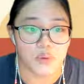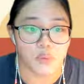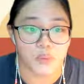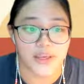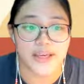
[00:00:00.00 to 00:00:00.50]

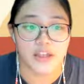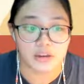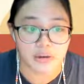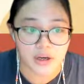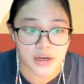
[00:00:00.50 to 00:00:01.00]
we can
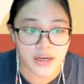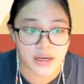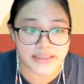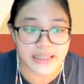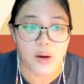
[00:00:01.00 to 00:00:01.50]
look
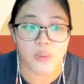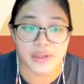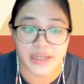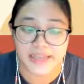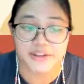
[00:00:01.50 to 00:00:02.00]
at how
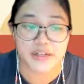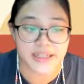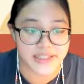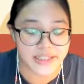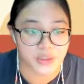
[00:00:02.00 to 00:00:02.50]
an
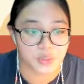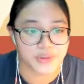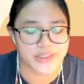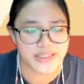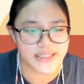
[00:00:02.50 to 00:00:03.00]
adolescent
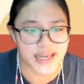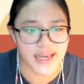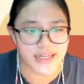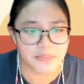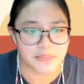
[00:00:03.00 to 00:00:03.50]
would
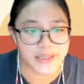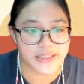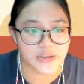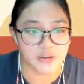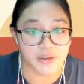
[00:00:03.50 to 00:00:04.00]
decide
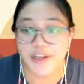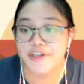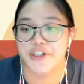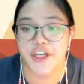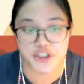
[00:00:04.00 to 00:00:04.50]
based on their
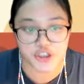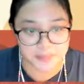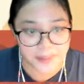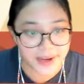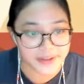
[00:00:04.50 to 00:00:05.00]
educational
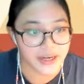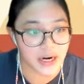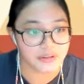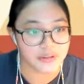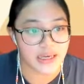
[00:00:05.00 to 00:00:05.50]

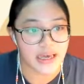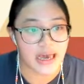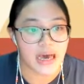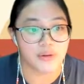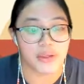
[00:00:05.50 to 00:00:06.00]
background,
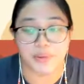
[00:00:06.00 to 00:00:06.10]
how they